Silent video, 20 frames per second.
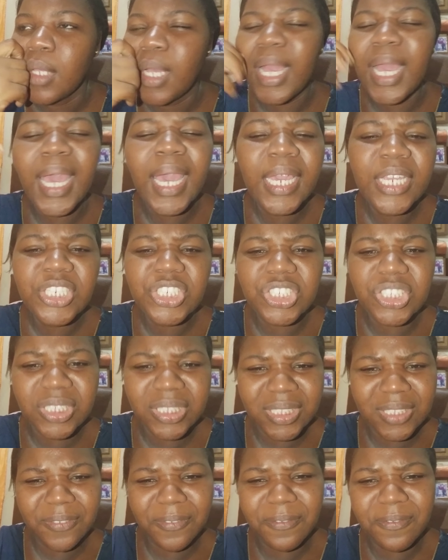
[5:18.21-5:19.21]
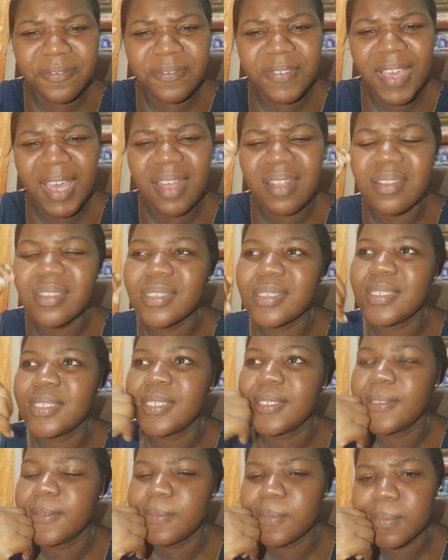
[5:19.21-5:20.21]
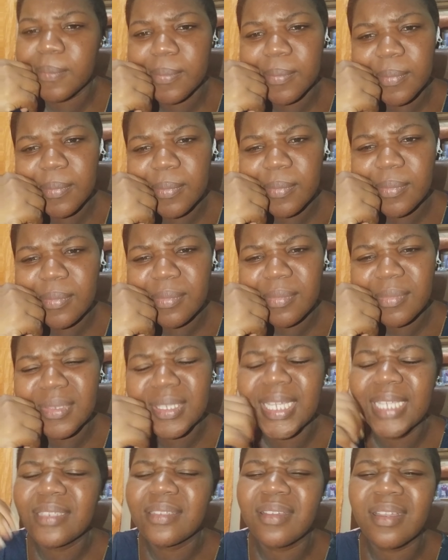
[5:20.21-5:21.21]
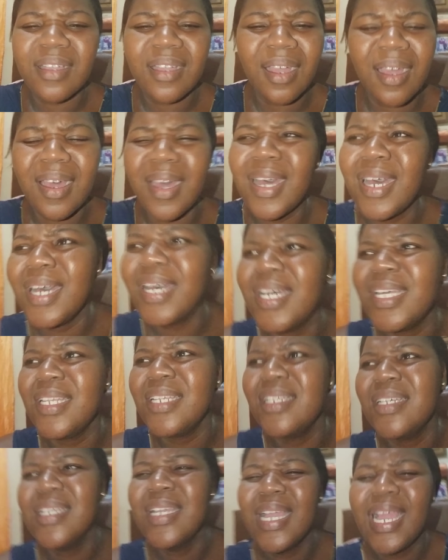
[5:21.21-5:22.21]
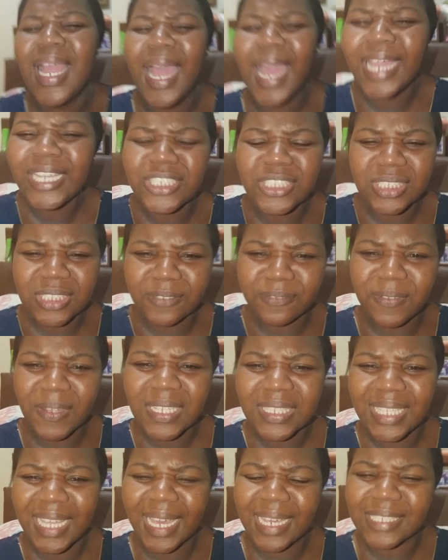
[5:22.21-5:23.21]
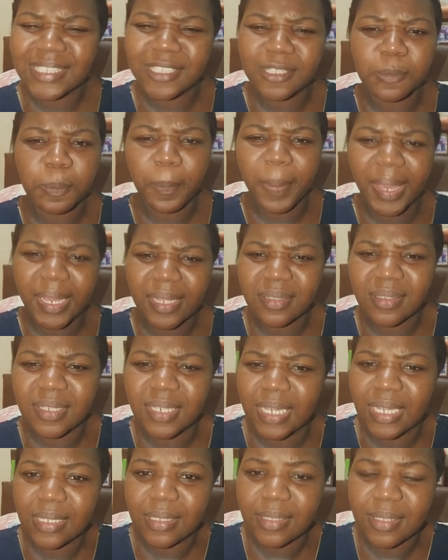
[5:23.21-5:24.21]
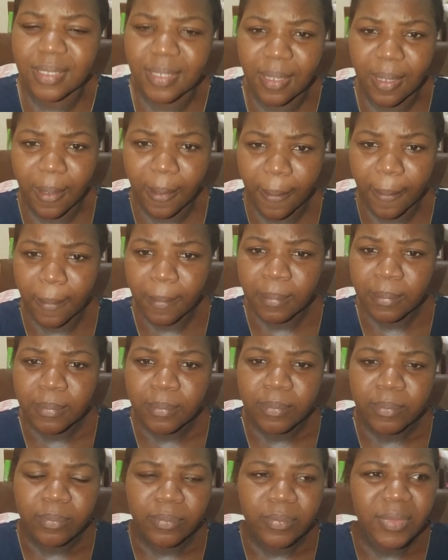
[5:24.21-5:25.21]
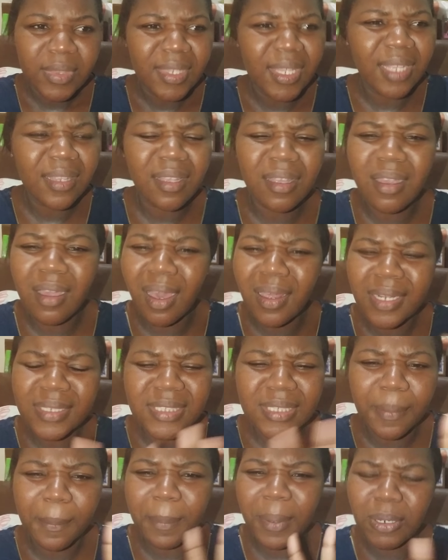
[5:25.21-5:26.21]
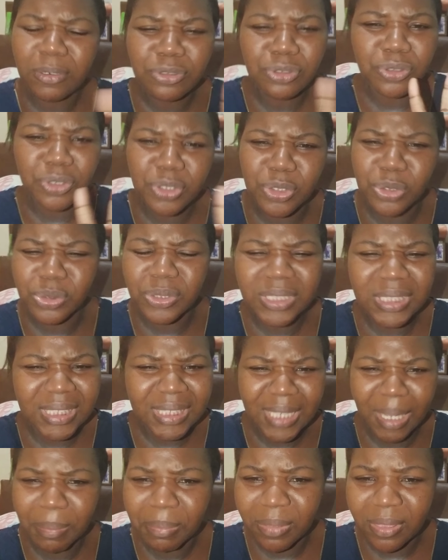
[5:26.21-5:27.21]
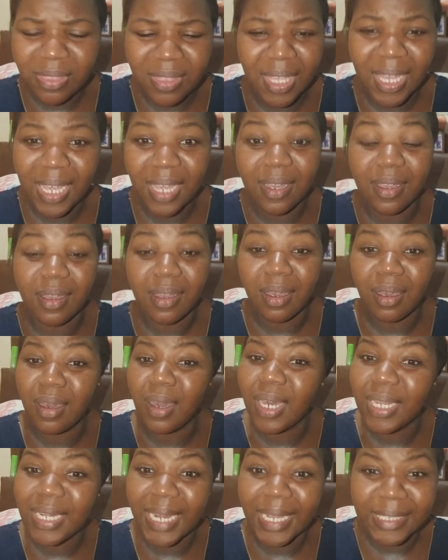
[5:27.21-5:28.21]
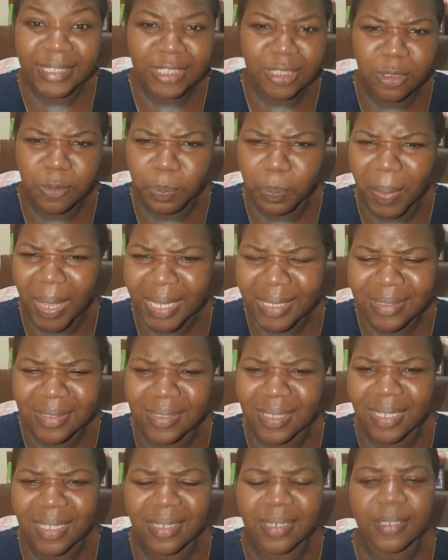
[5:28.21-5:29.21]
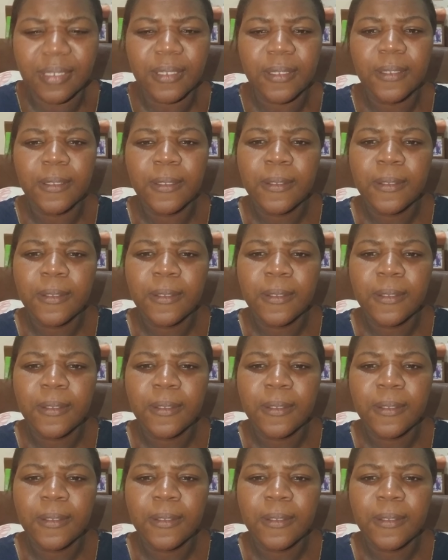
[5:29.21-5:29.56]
I just felt that God, I just felt expectant that God is about to do something unexpected.